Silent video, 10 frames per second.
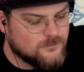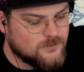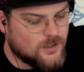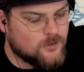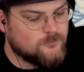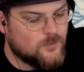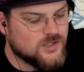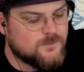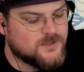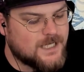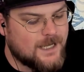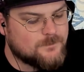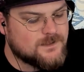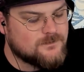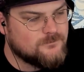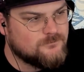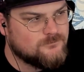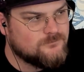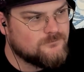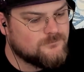you know, multiple types
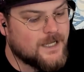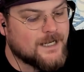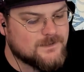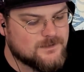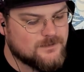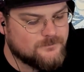next.